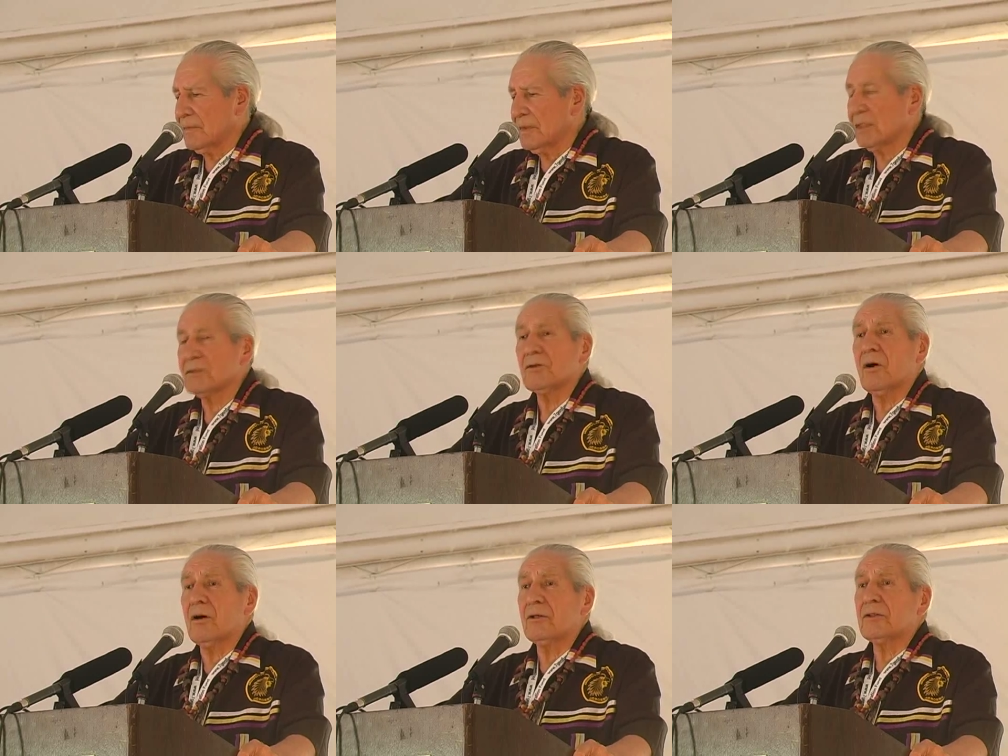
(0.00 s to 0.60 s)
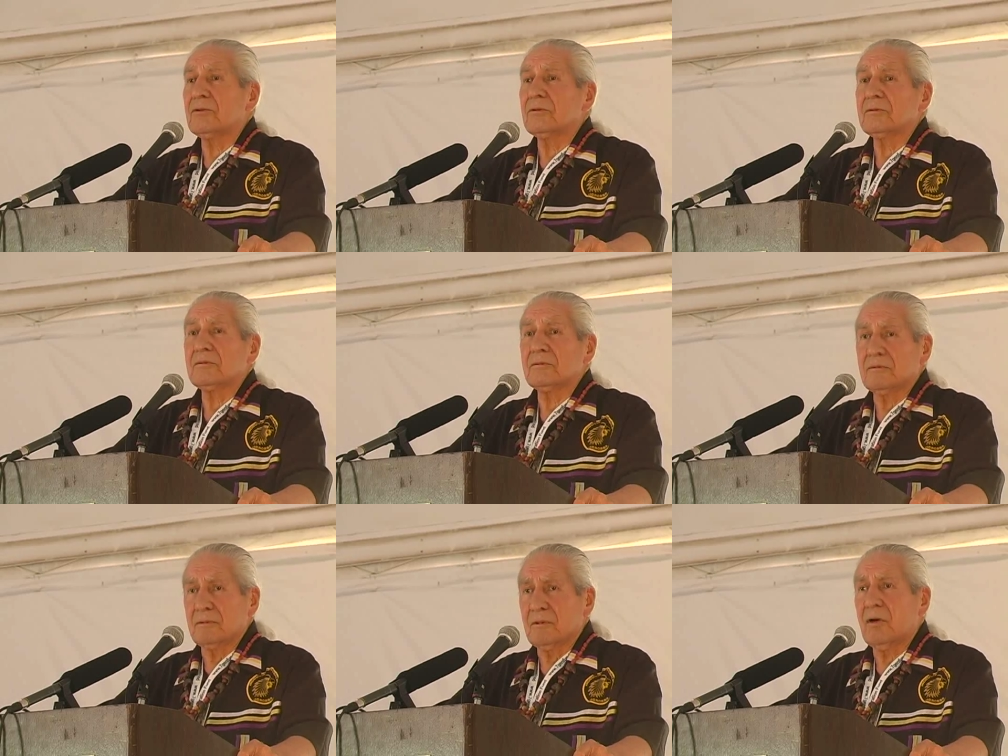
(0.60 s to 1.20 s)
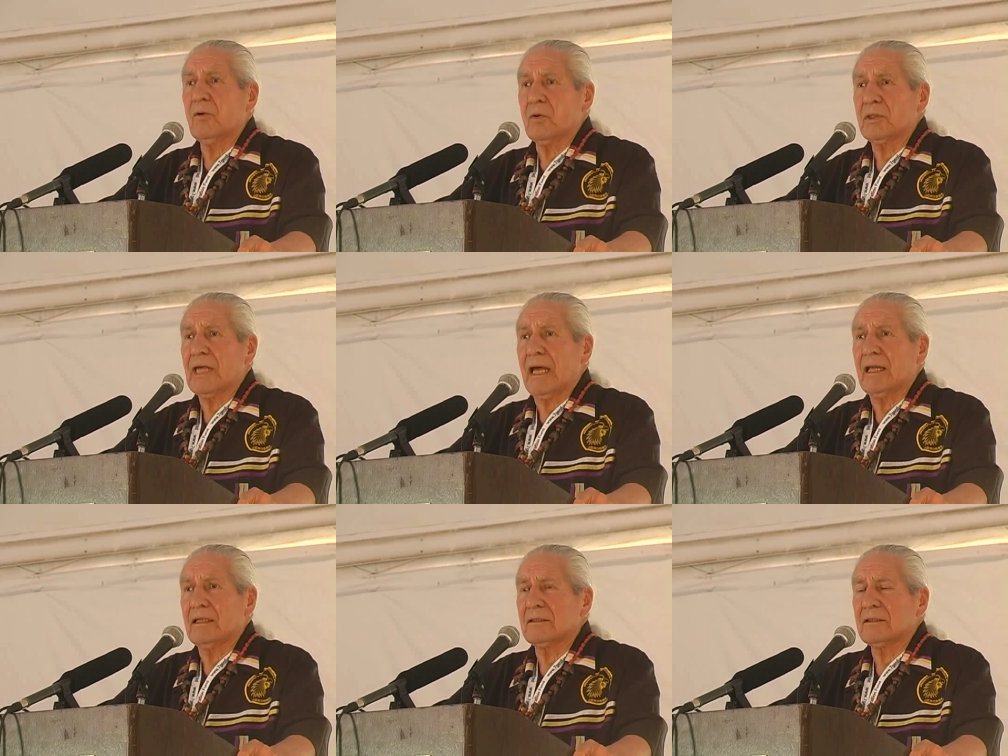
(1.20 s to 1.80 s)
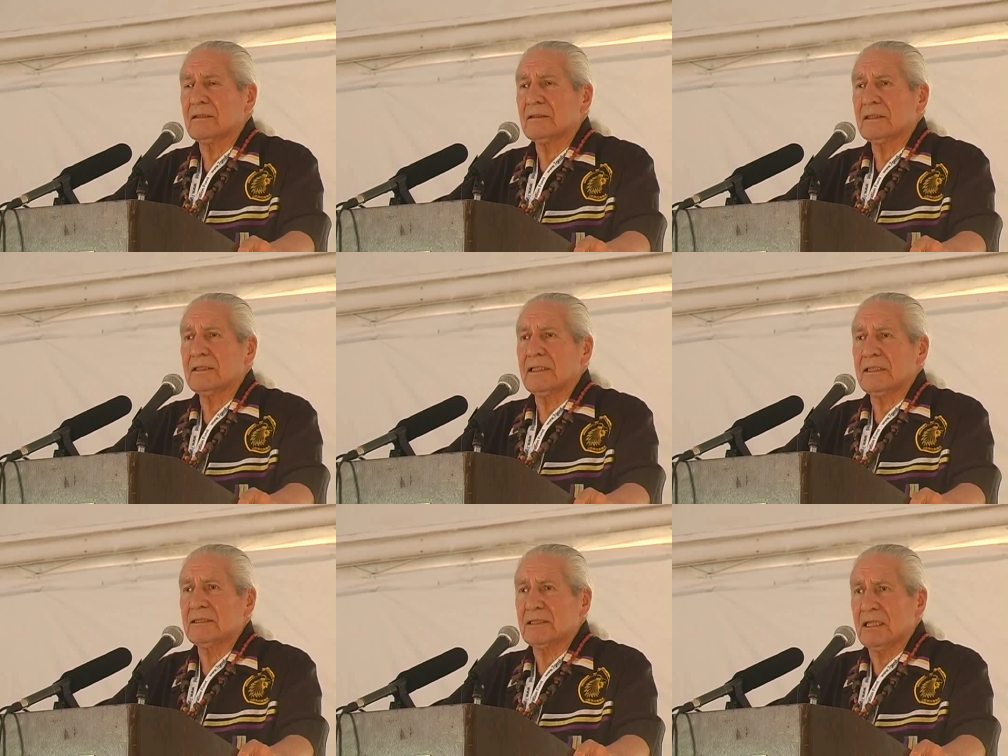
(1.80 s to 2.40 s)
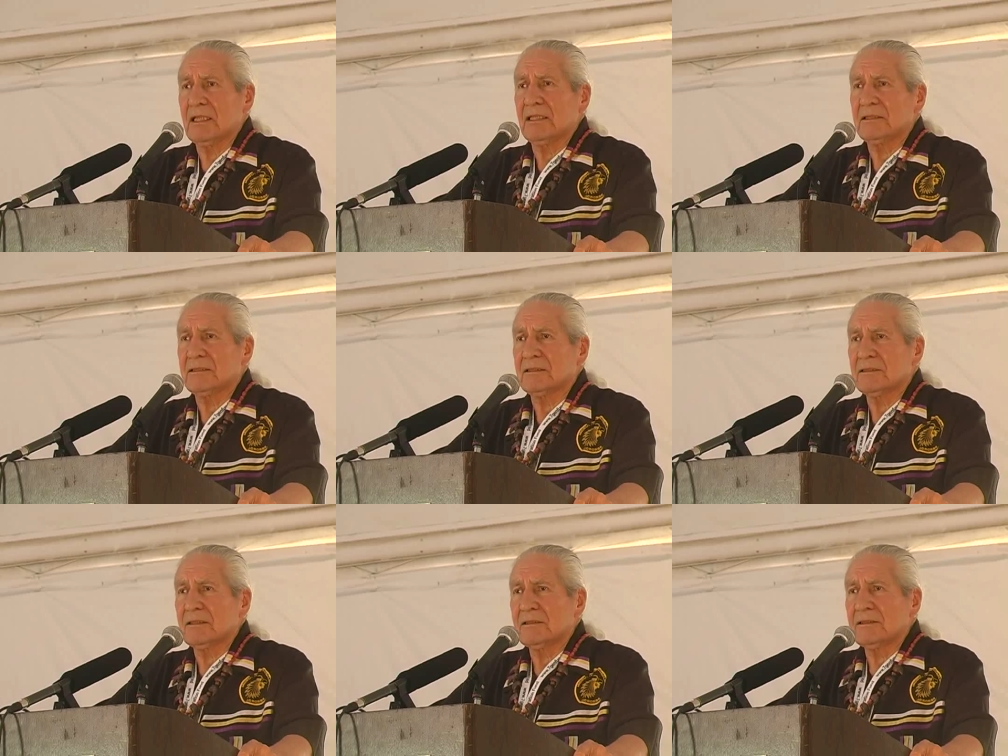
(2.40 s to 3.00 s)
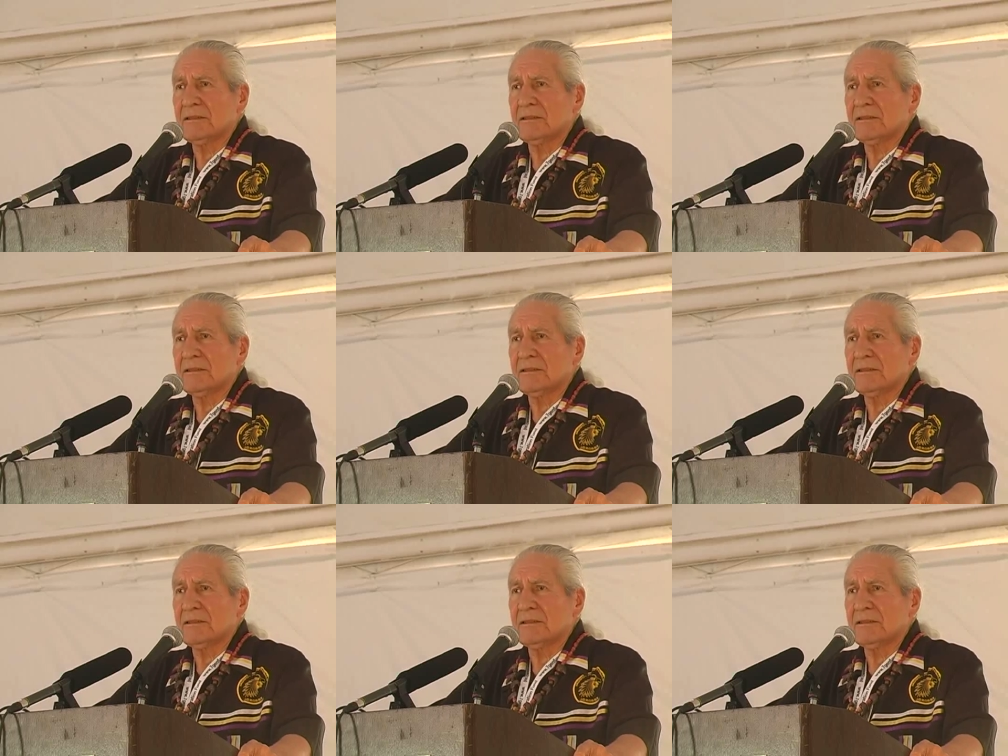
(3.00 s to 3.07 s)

it's hard to hold that in these days.